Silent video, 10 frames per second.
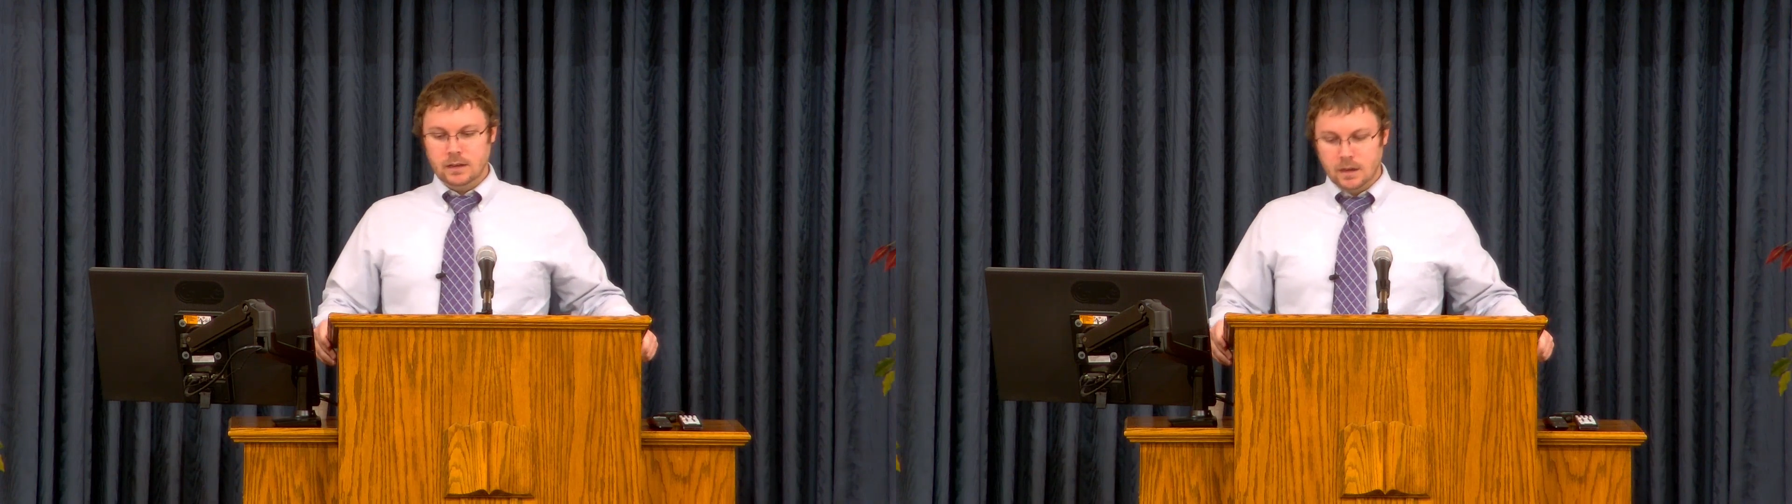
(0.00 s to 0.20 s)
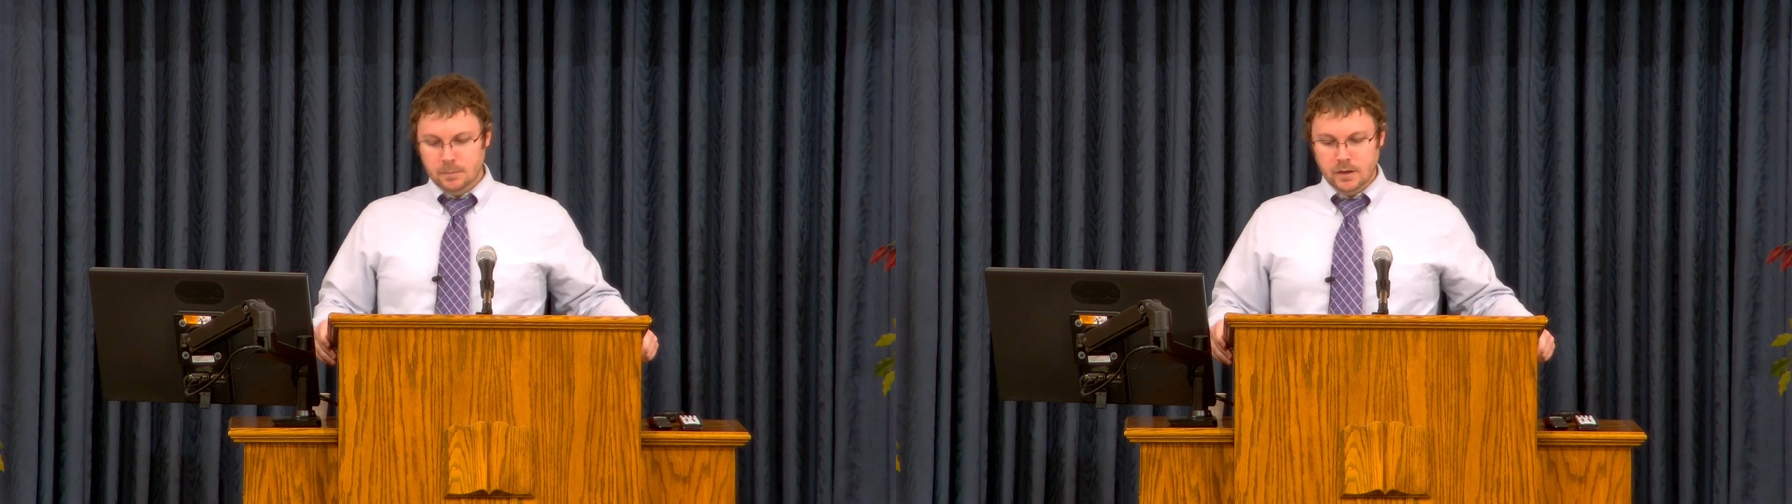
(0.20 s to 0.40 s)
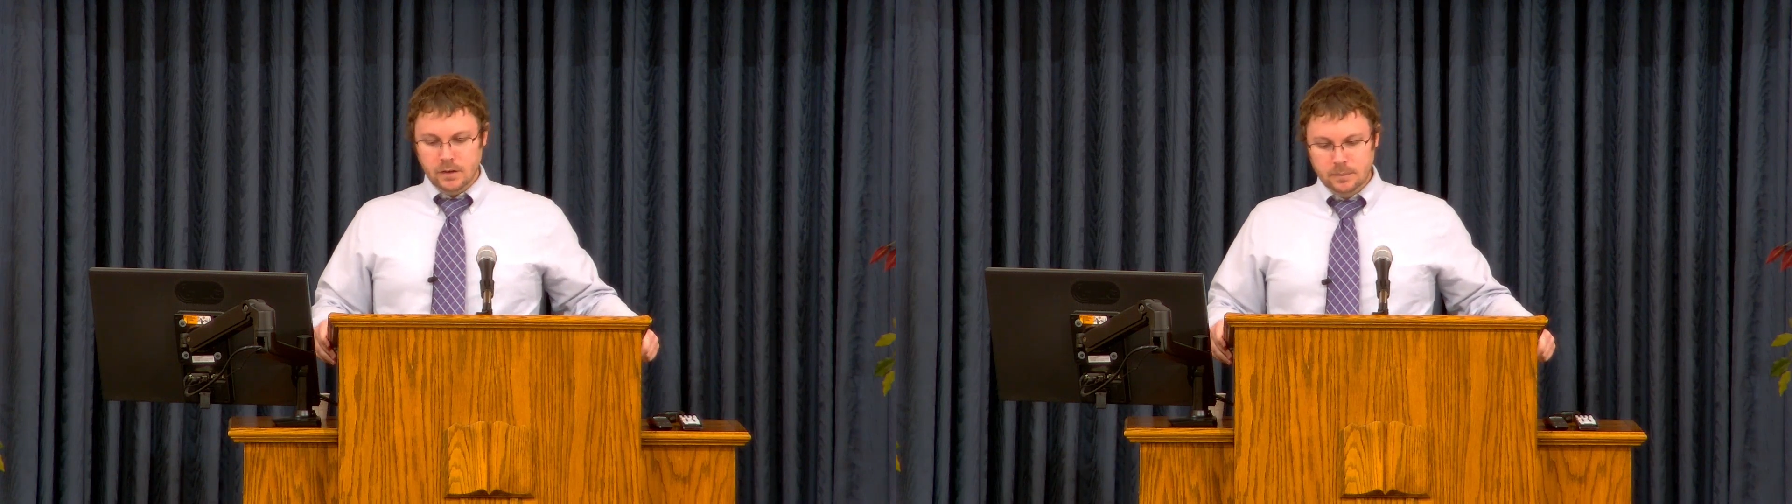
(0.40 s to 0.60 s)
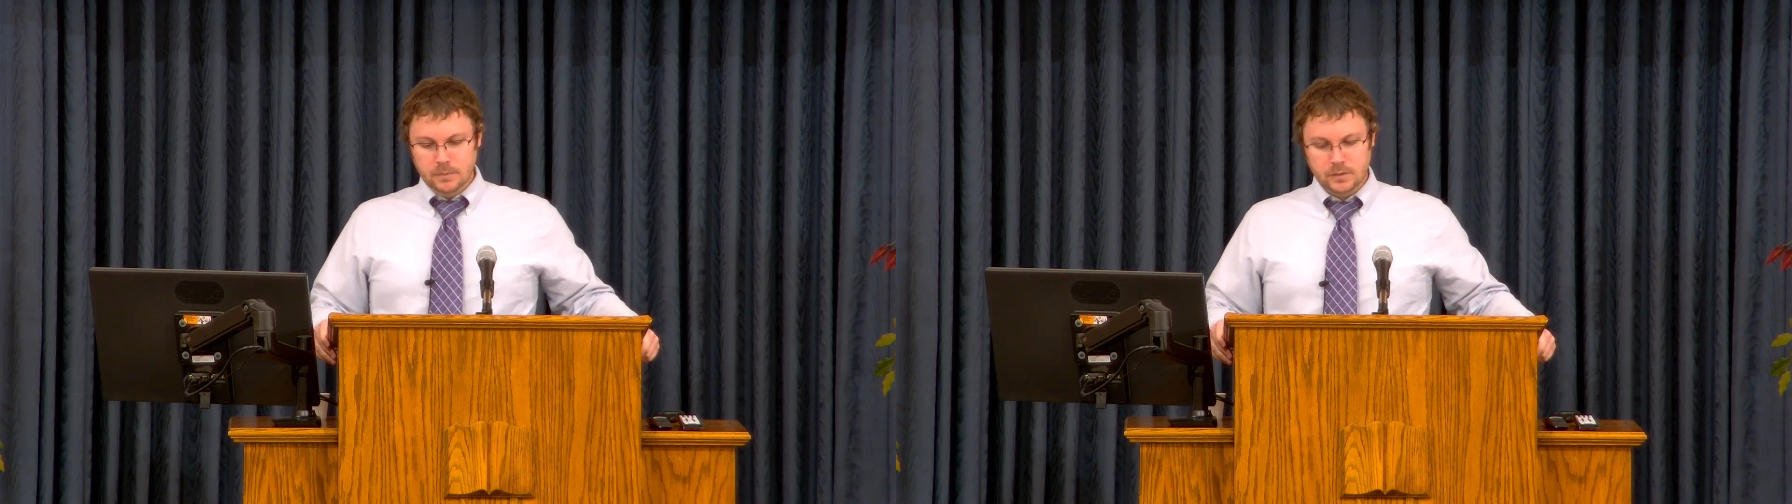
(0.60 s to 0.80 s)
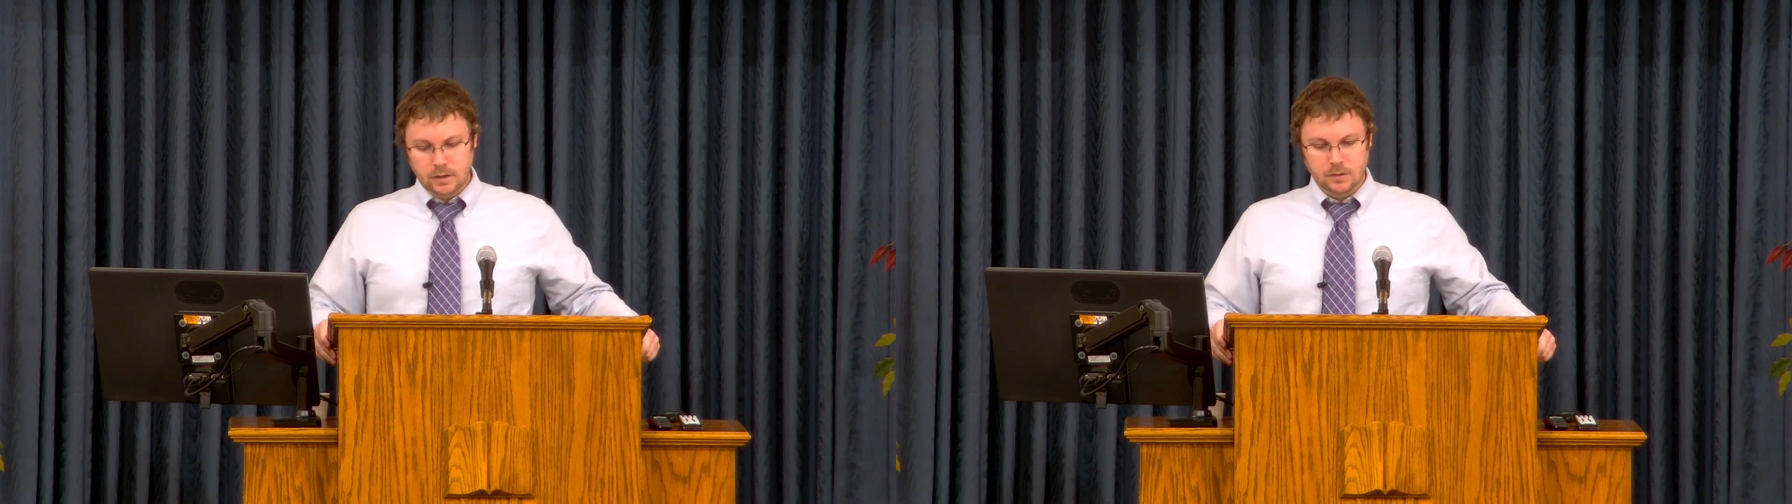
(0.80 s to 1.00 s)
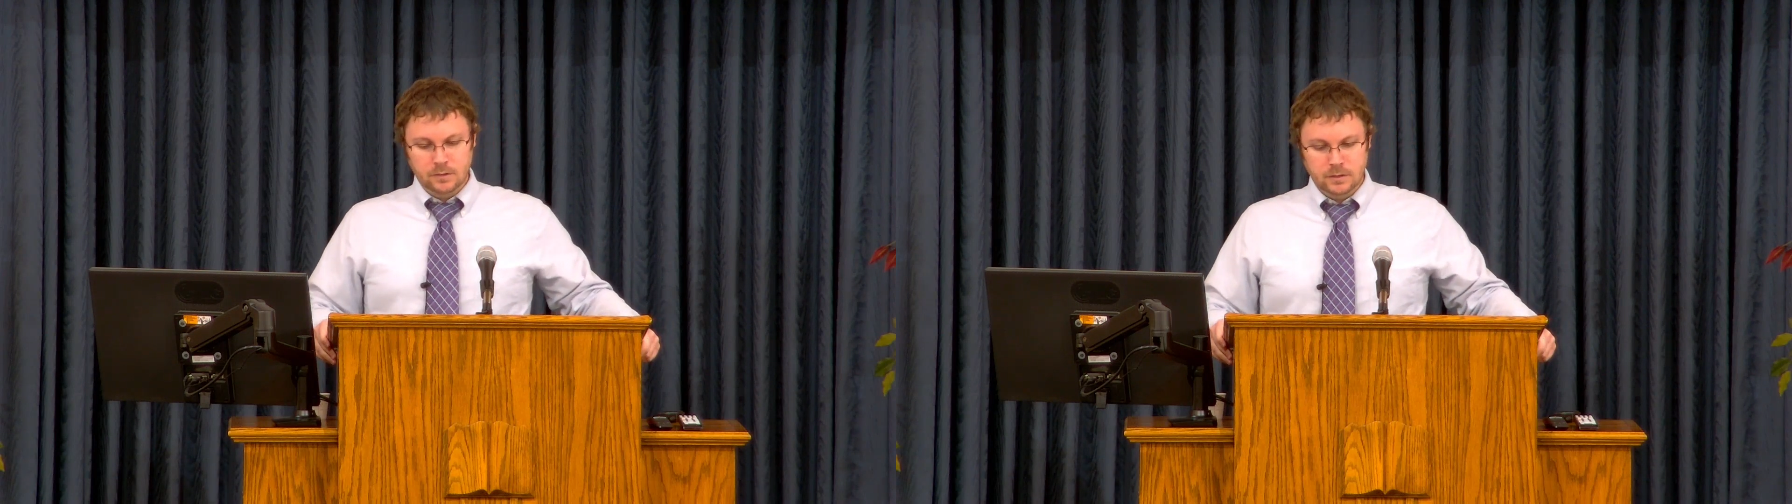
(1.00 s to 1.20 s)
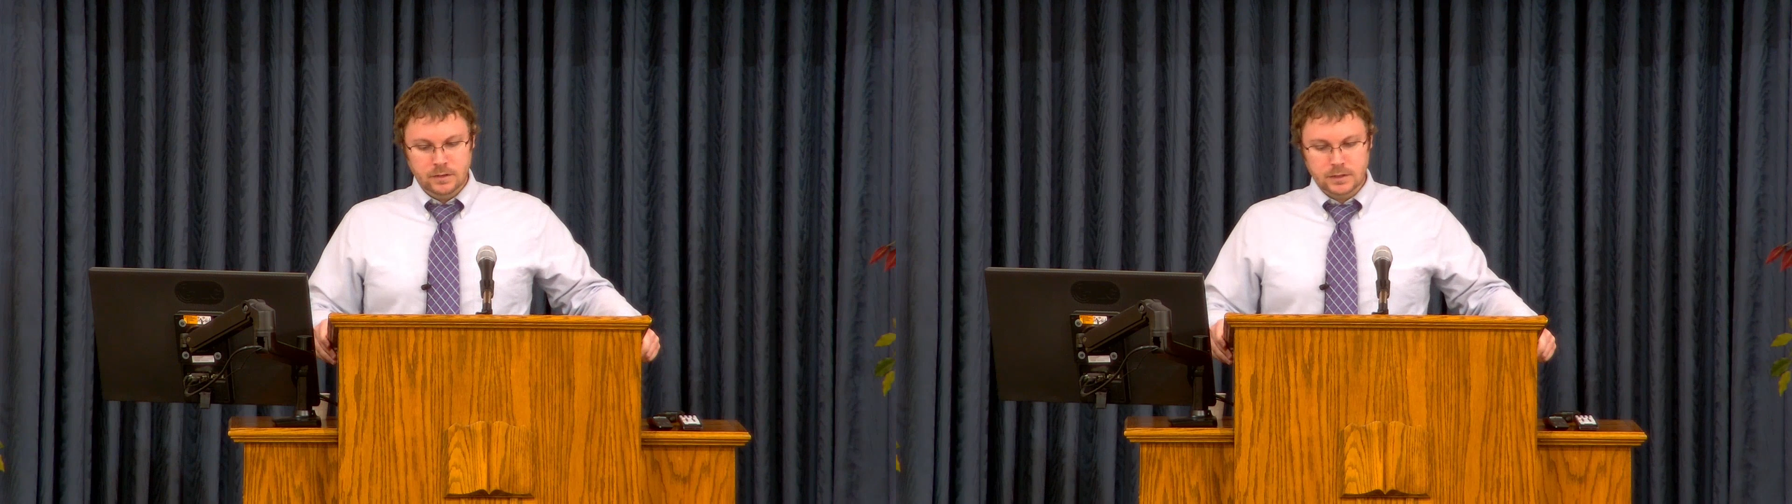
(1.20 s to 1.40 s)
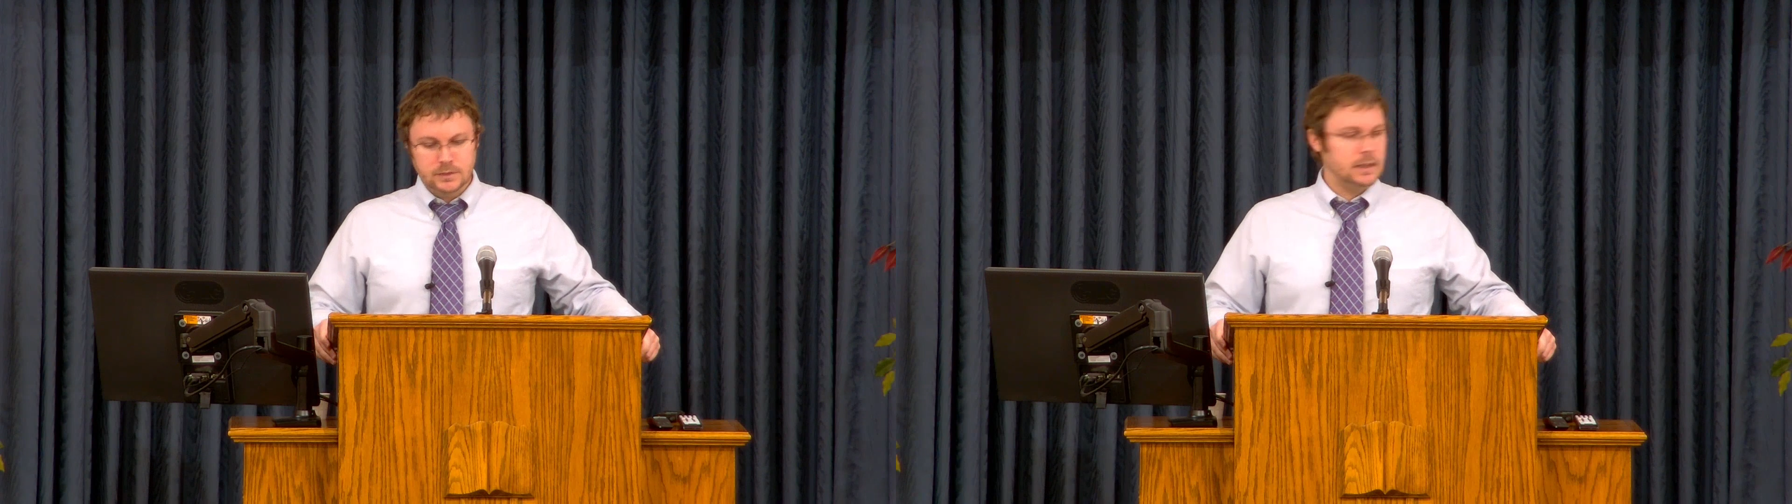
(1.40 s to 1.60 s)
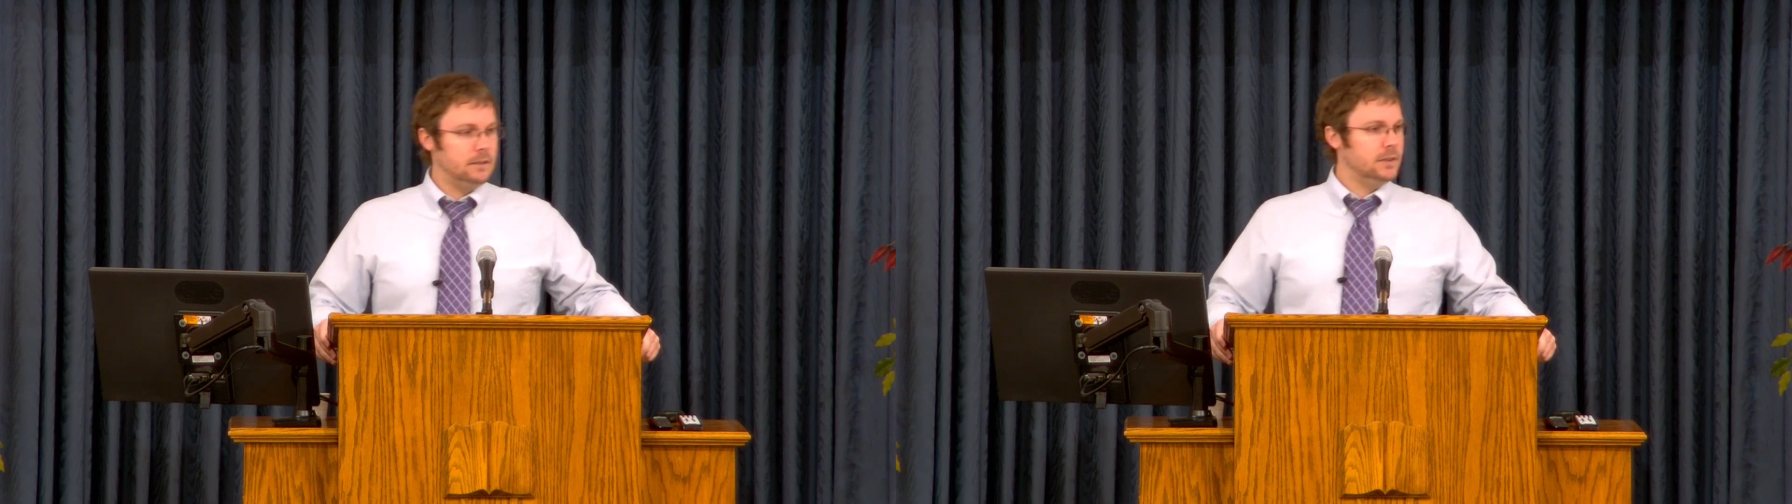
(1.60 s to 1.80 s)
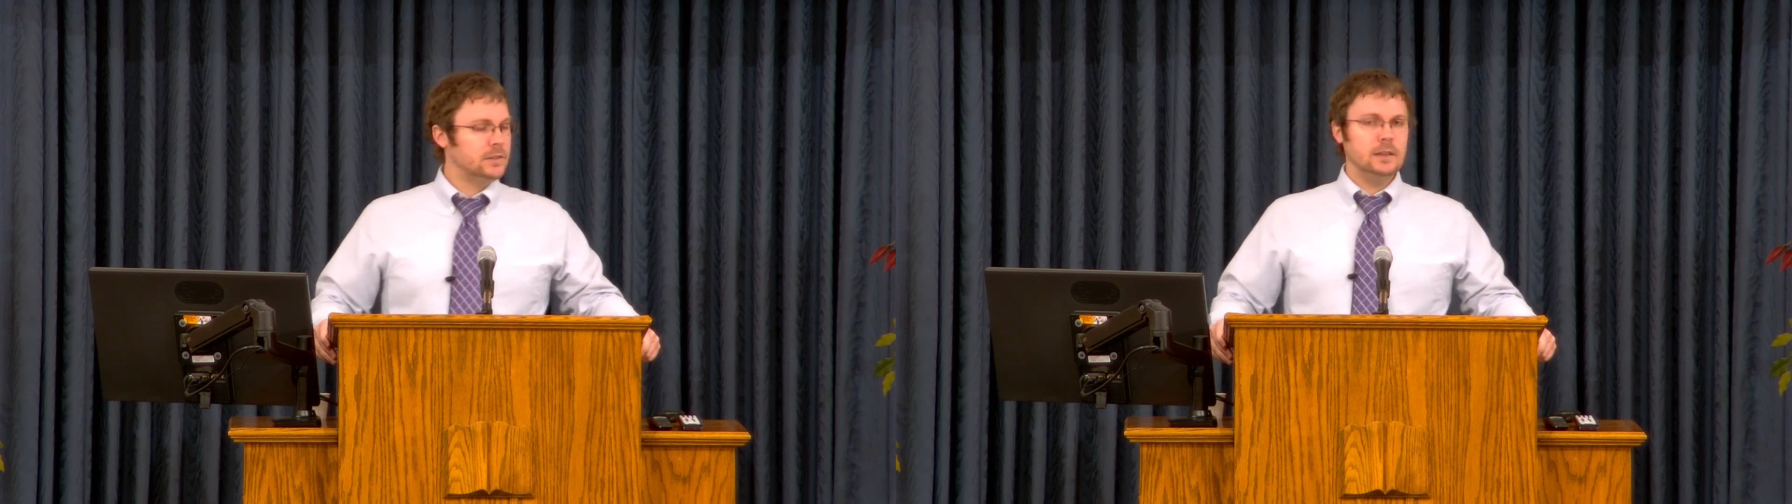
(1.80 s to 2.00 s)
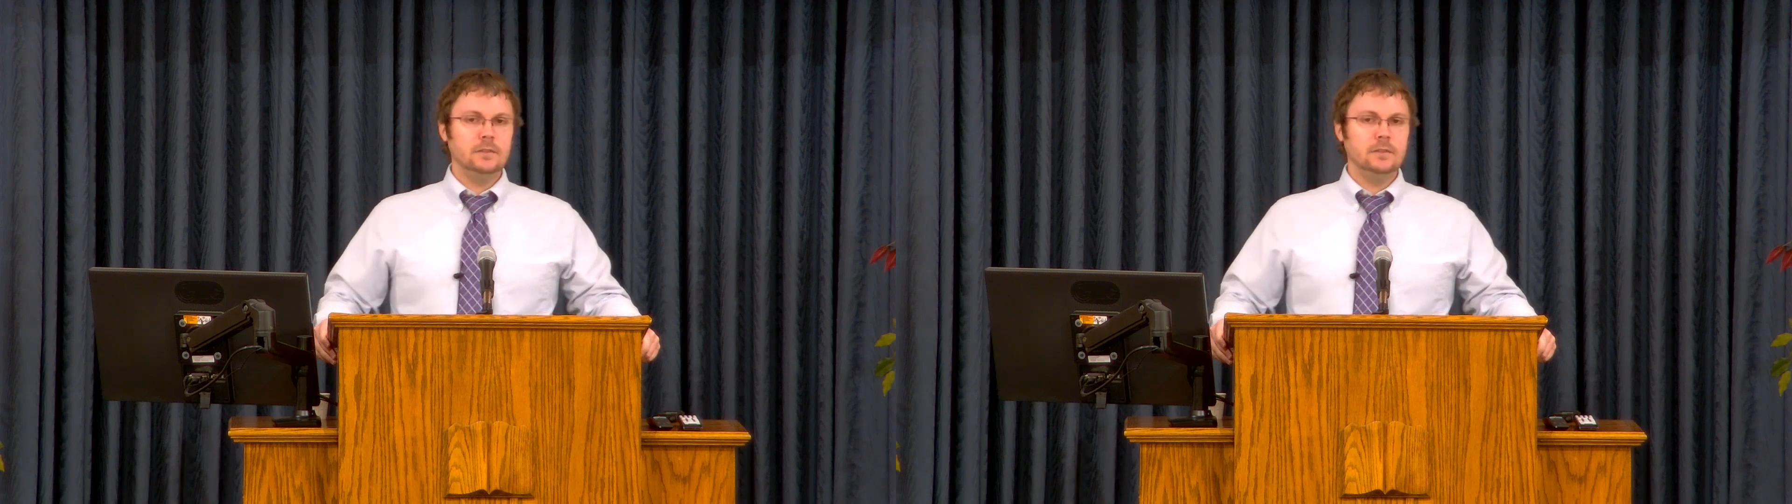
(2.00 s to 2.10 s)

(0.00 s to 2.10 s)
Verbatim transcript: come here himself to save us.